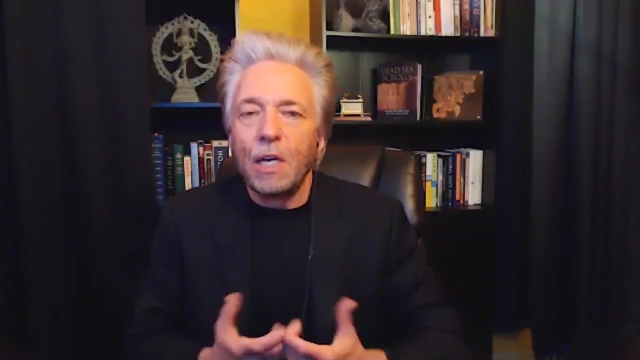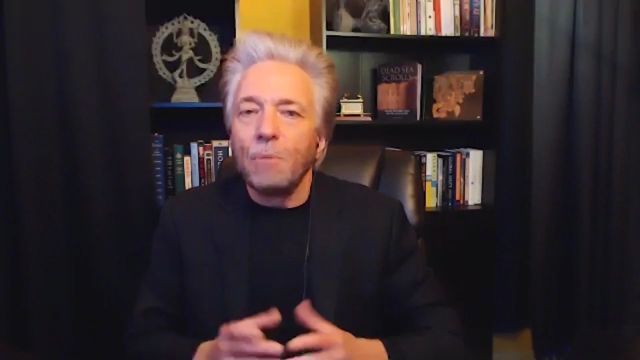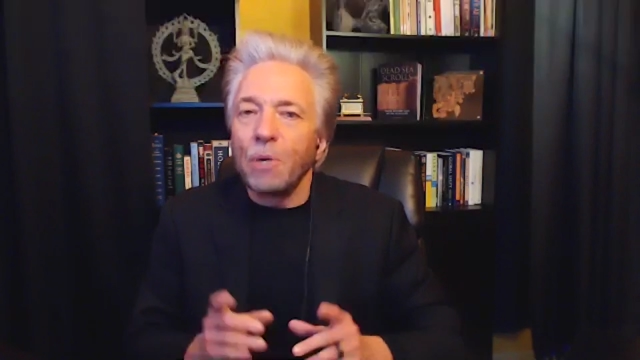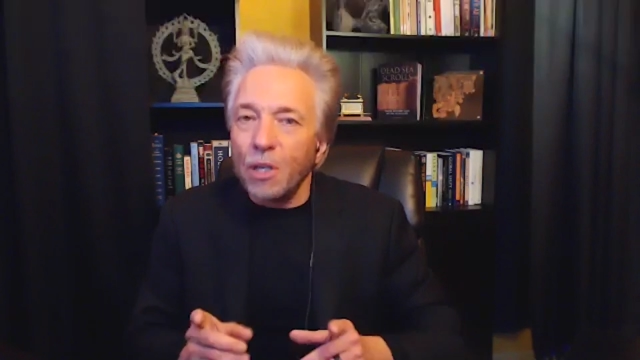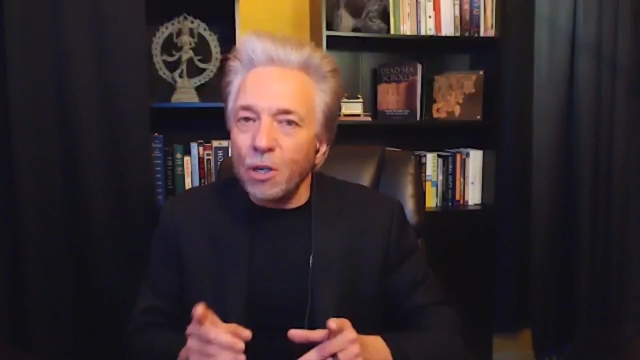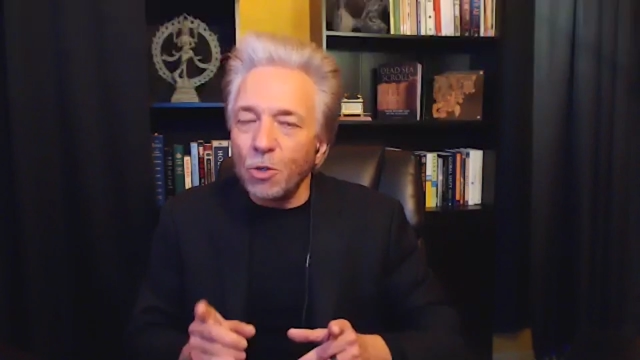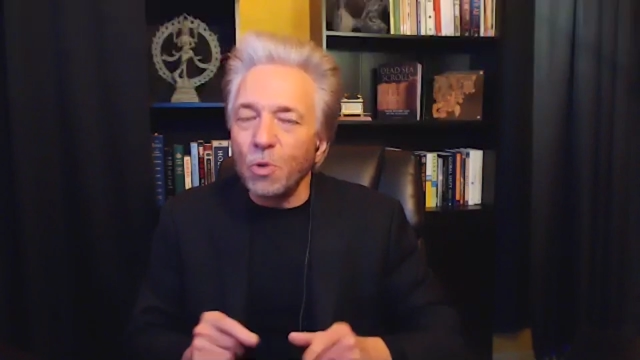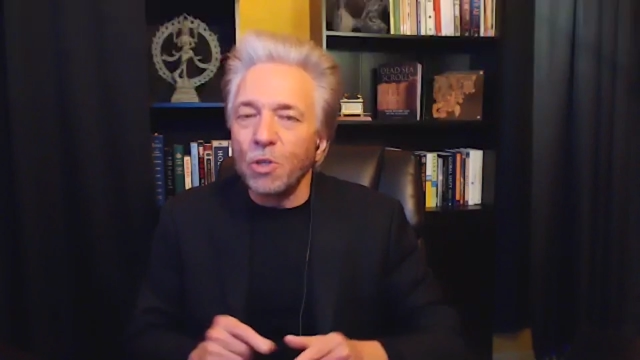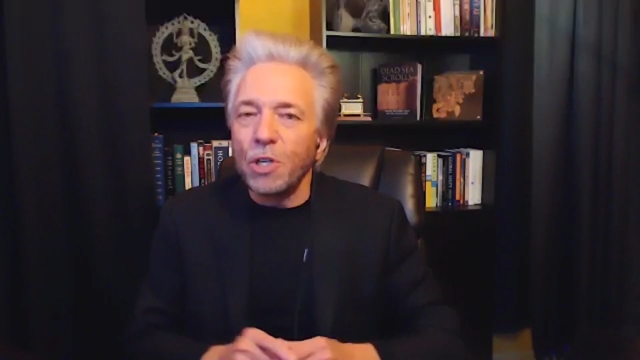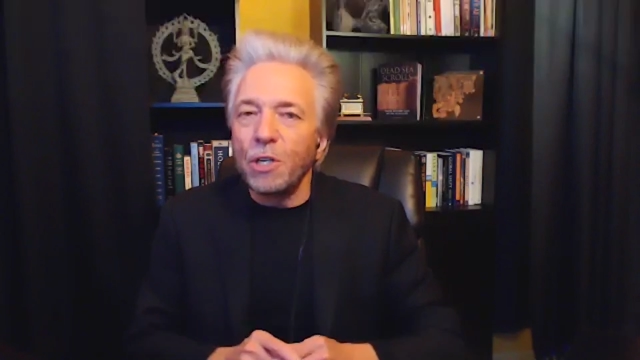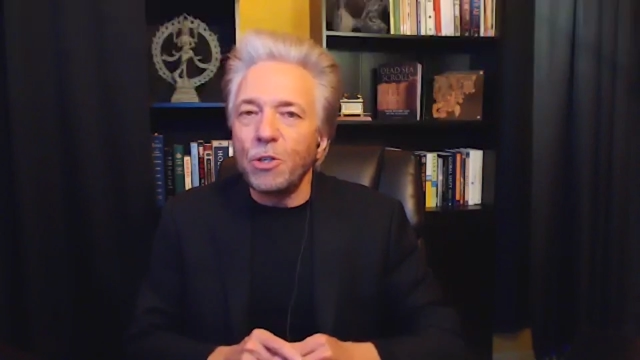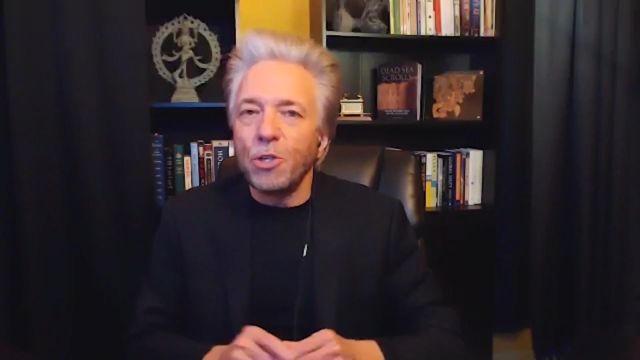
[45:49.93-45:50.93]
But here's where it's
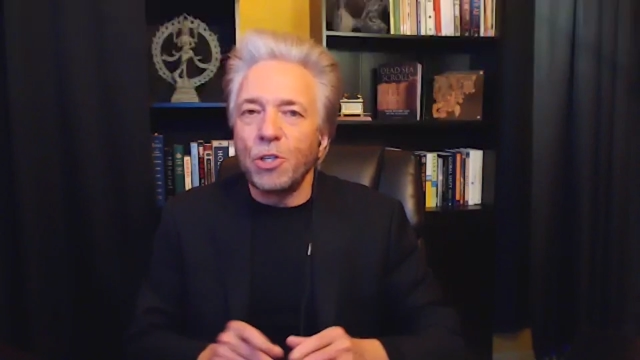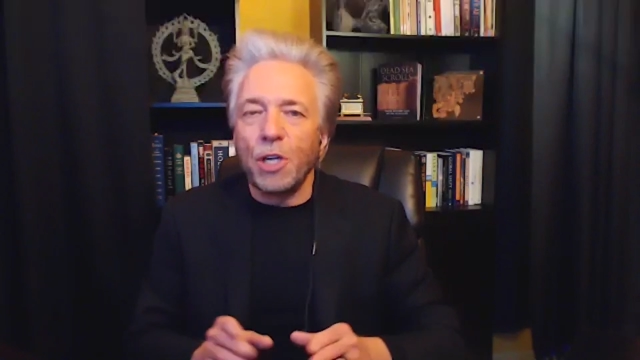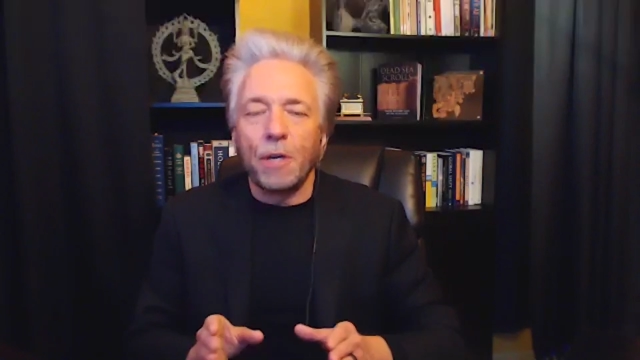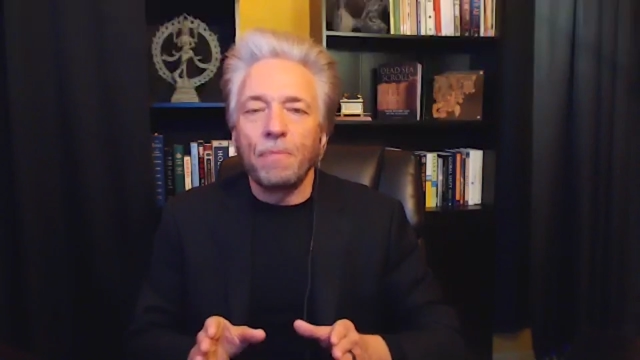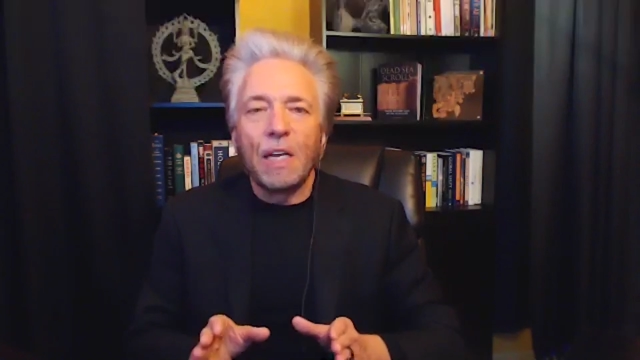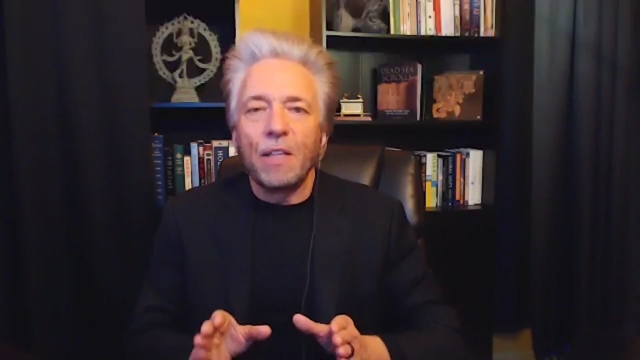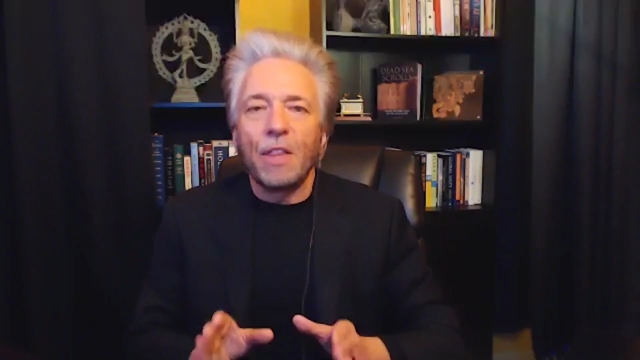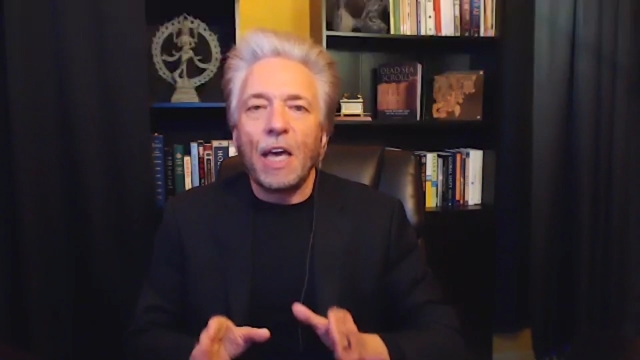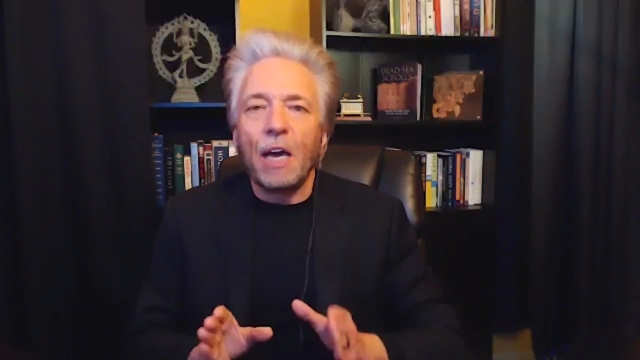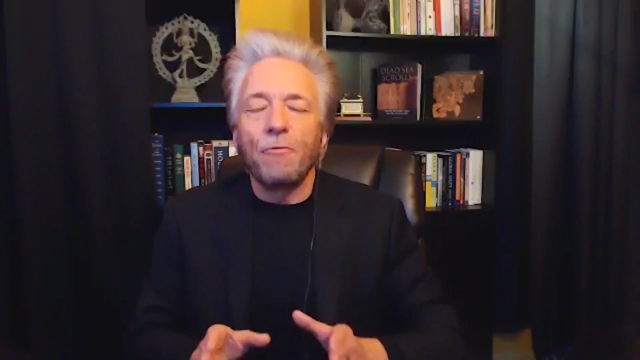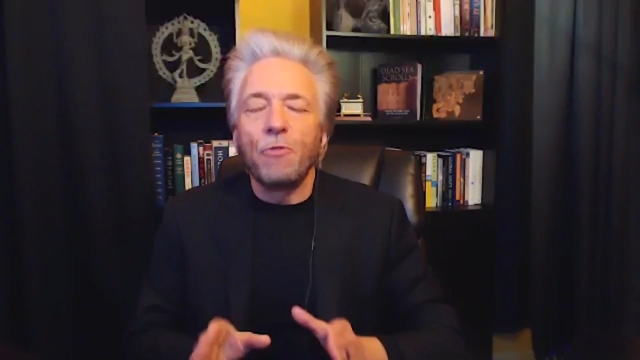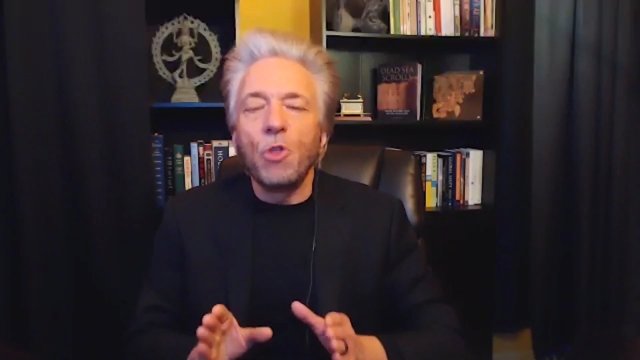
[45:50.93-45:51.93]
interesting. They
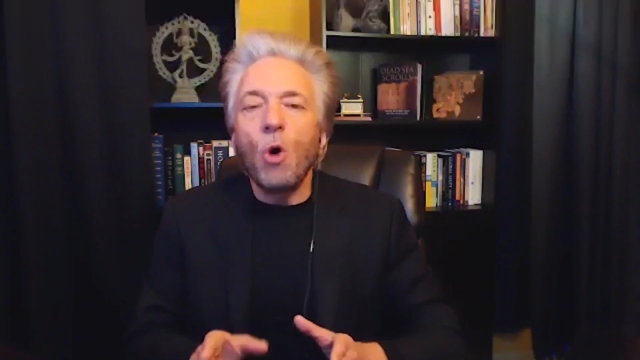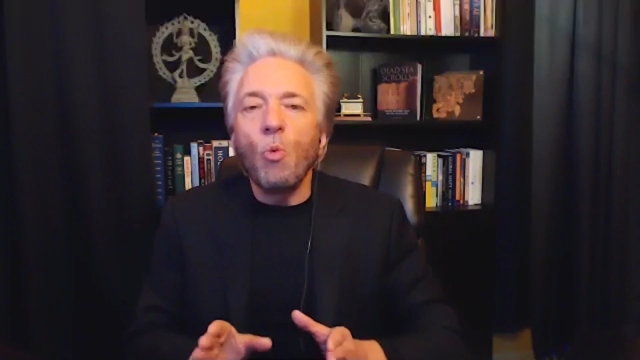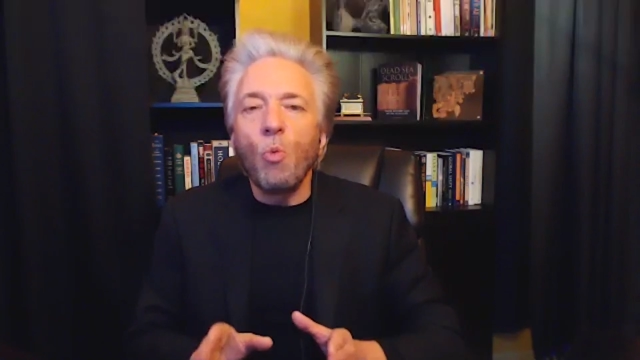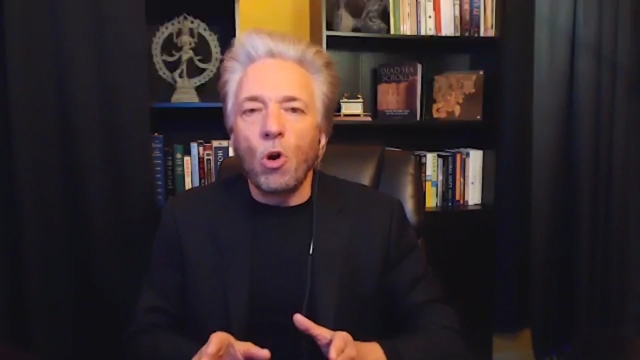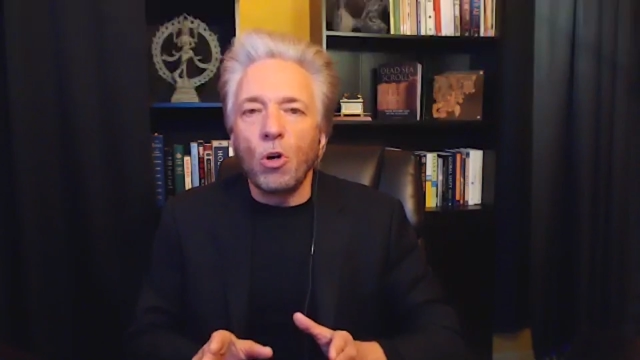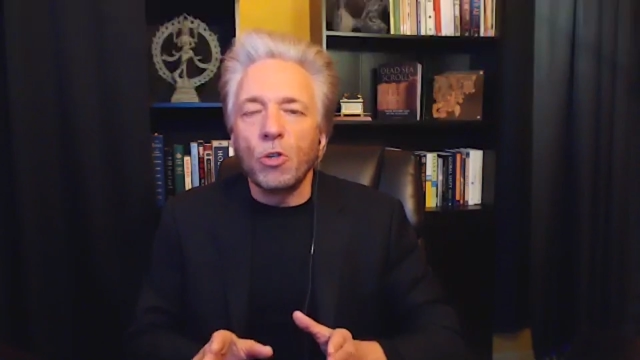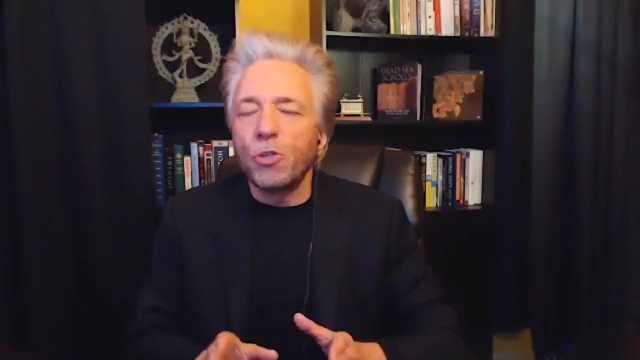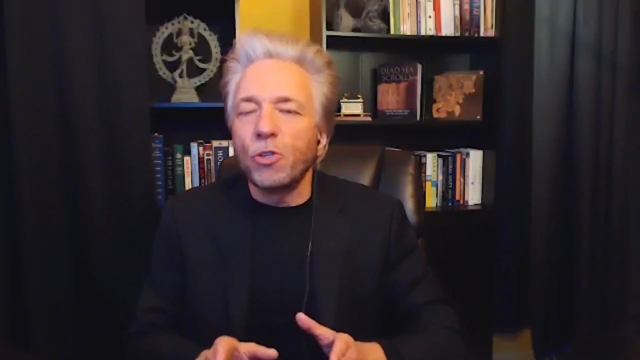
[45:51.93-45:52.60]
have no words